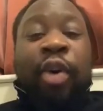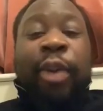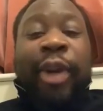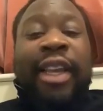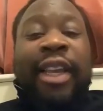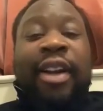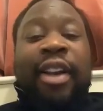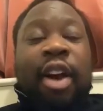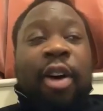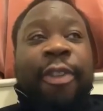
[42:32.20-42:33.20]
When
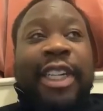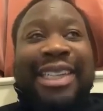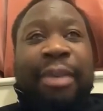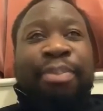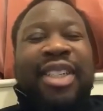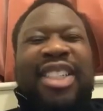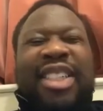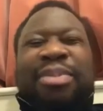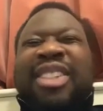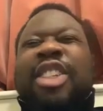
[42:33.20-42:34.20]
England go for the
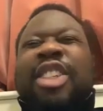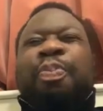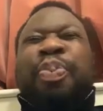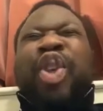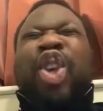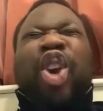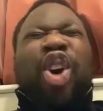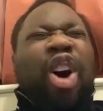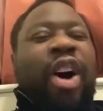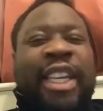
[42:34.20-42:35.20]
championships, there's
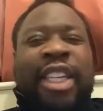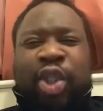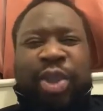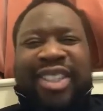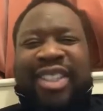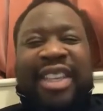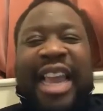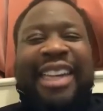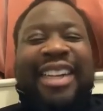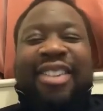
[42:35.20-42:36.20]
pure injuries
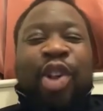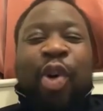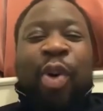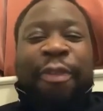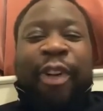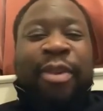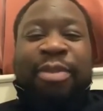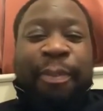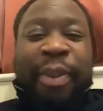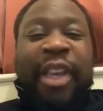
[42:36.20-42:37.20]
and there's no one for them
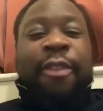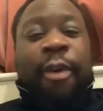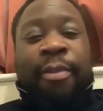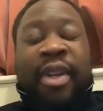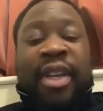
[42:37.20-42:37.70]
to pick from.